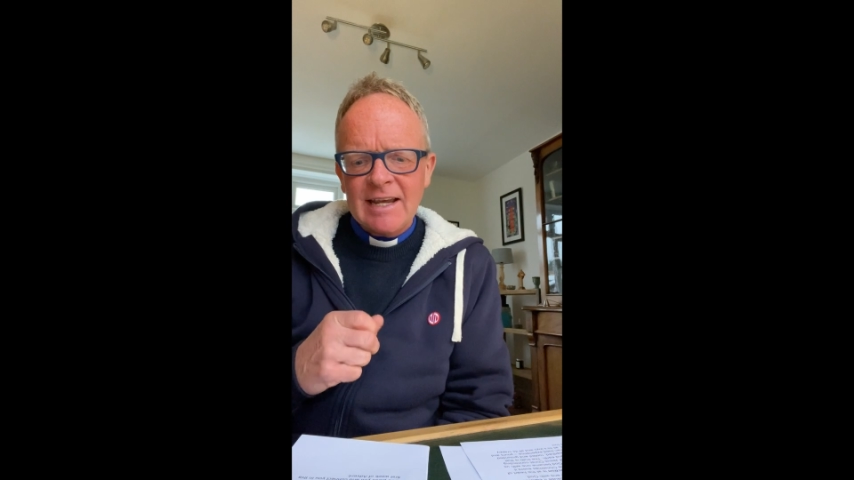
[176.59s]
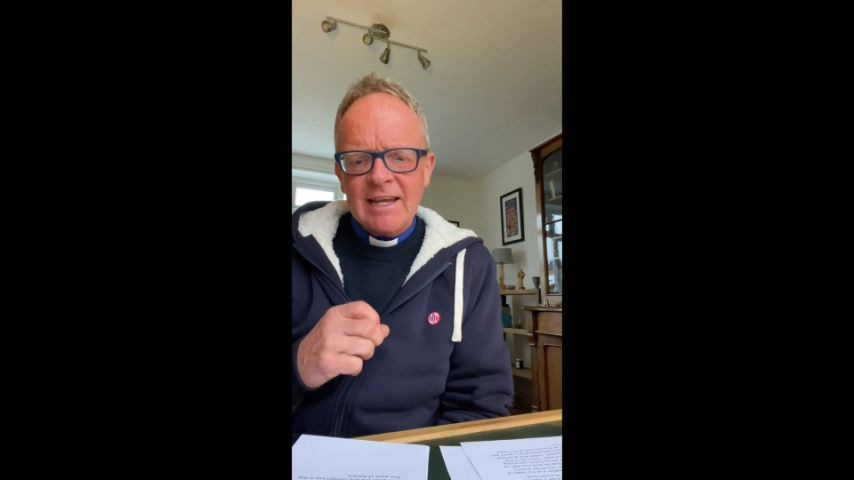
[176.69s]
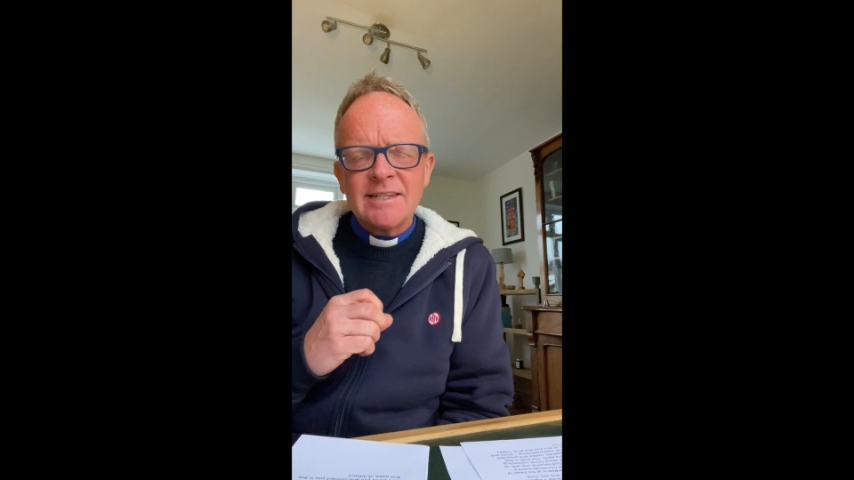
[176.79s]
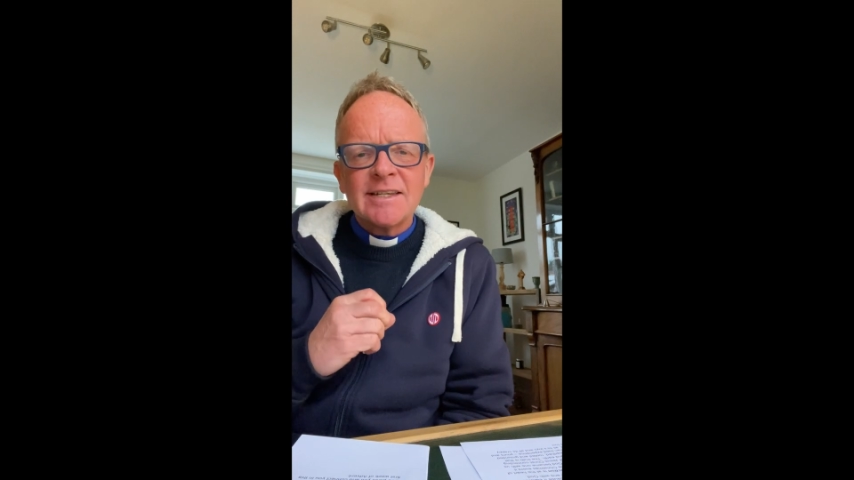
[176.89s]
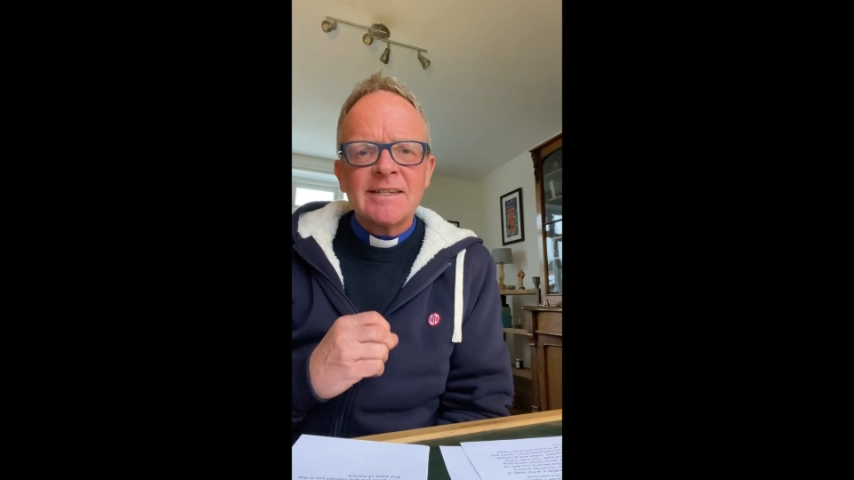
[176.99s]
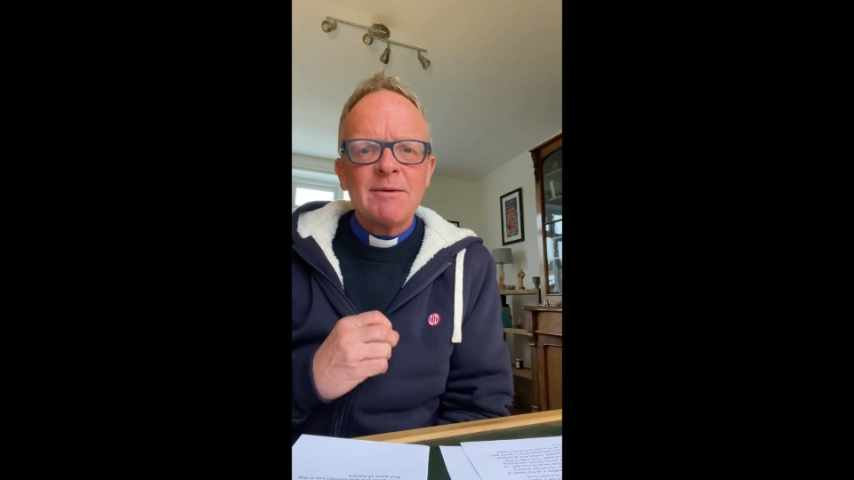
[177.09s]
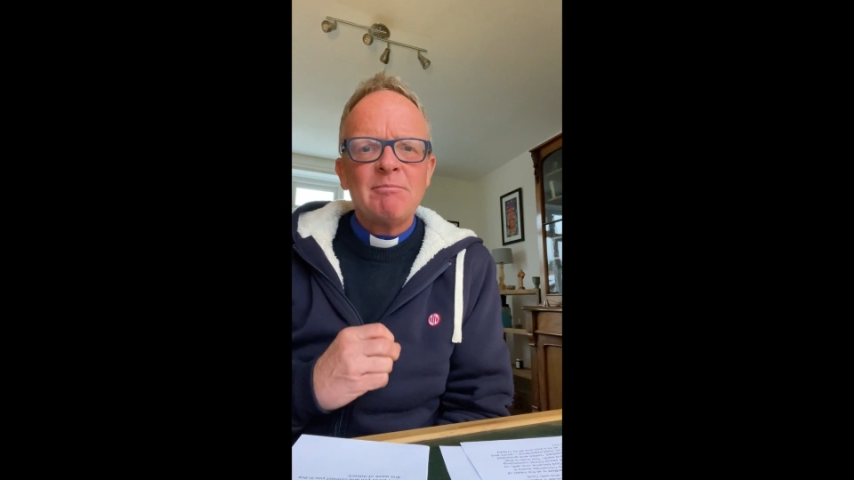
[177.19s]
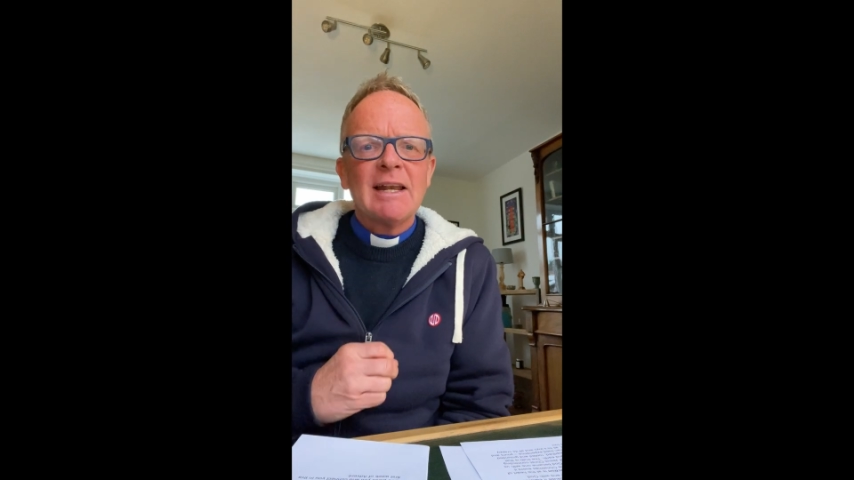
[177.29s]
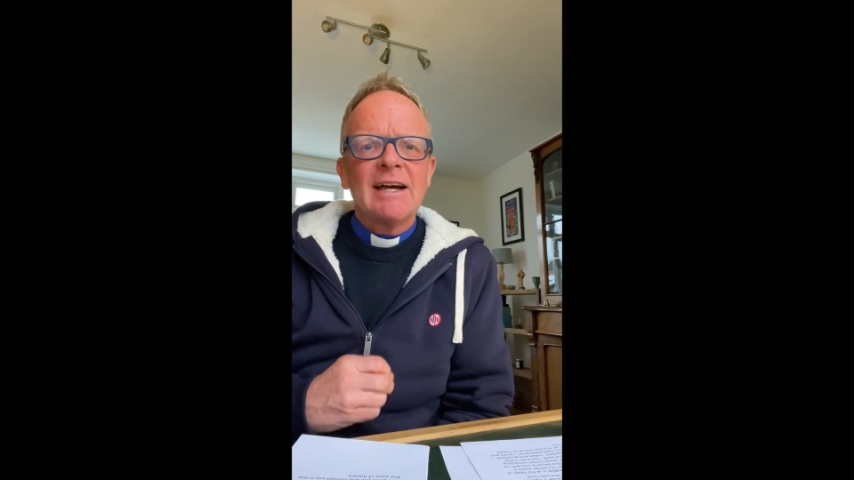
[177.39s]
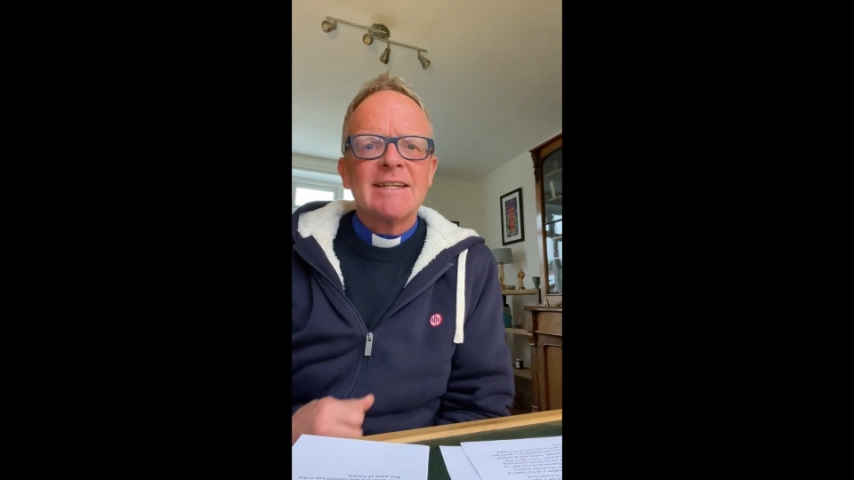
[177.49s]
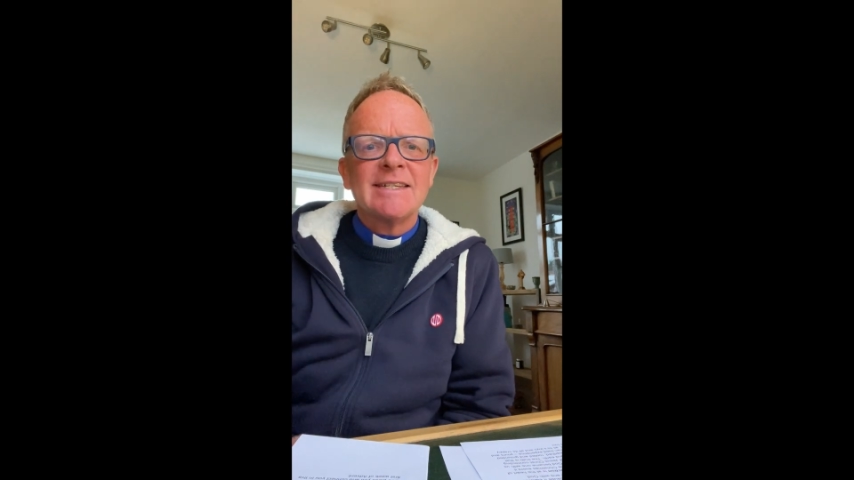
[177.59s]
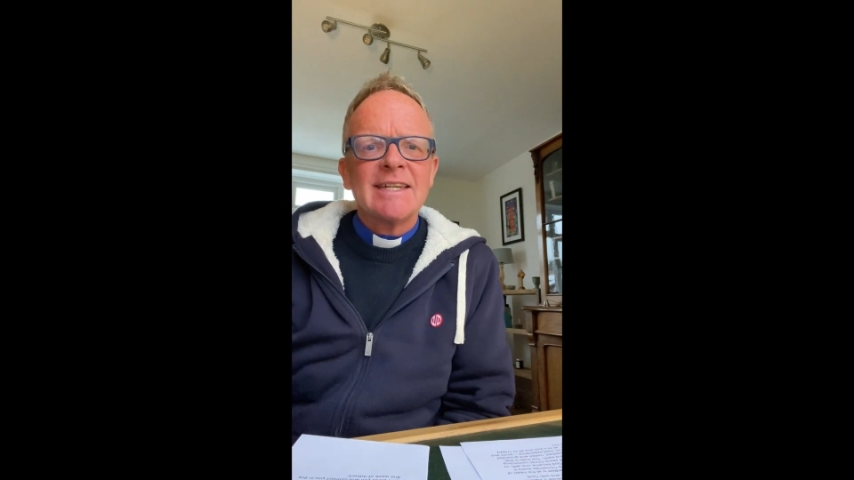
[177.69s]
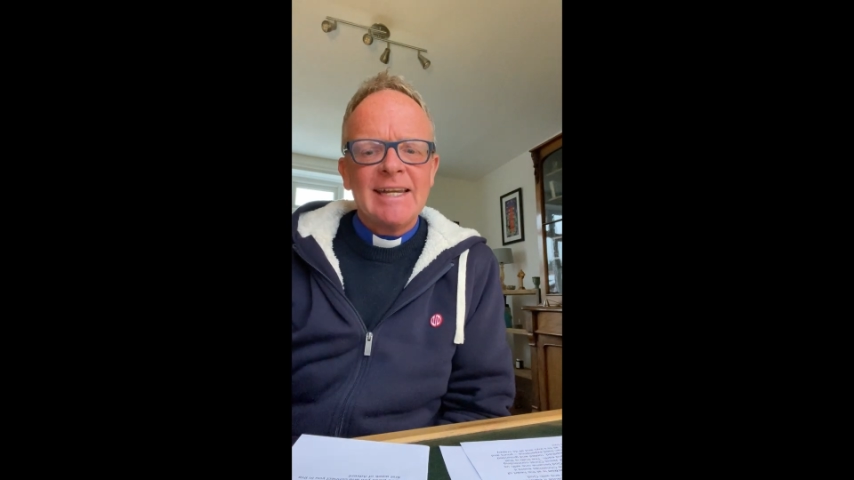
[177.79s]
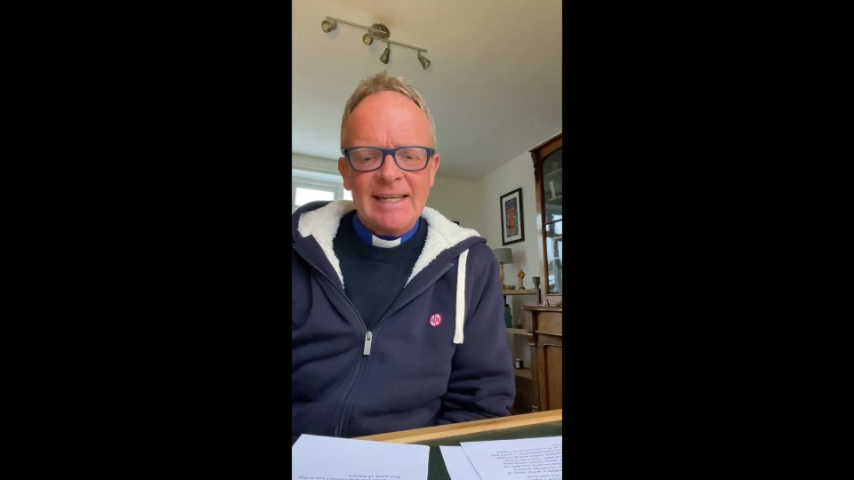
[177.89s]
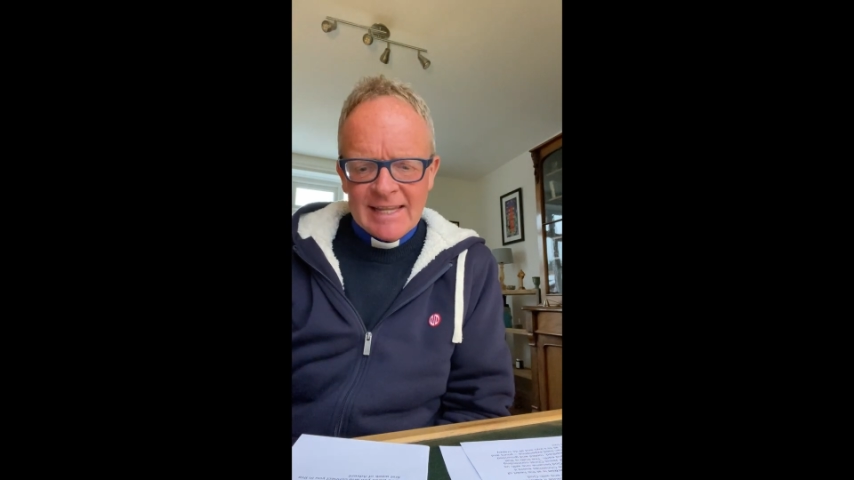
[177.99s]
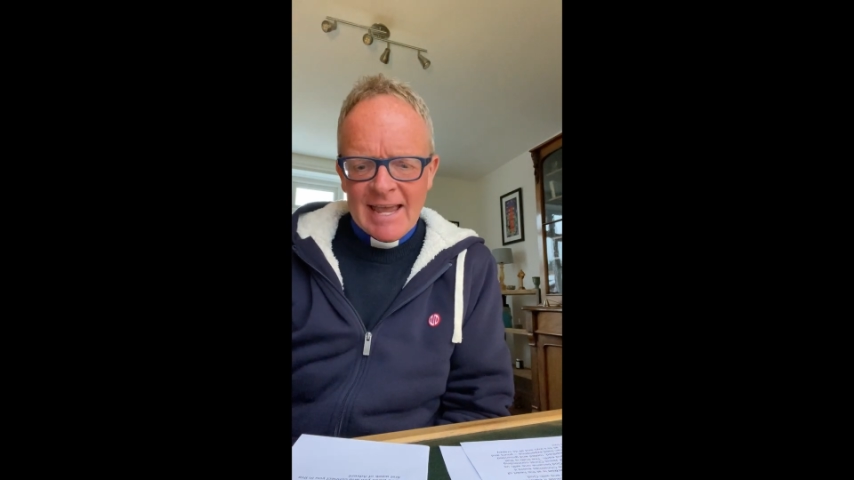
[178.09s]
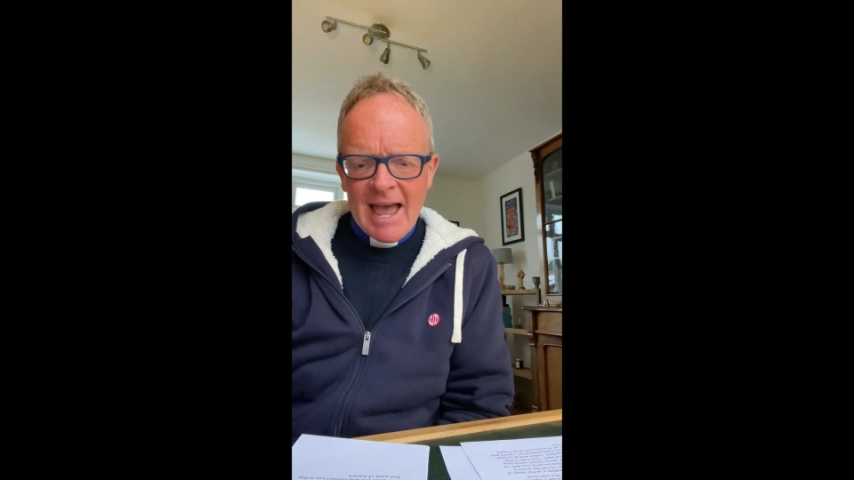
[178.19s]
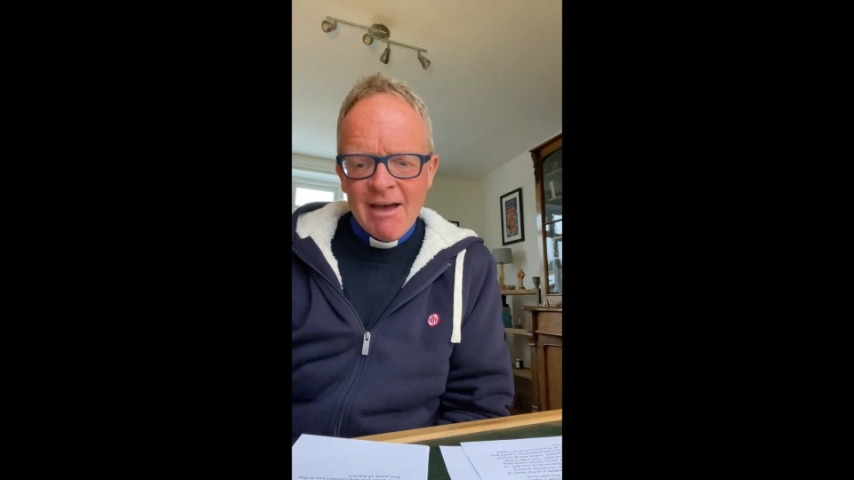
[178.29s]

is symbolised in the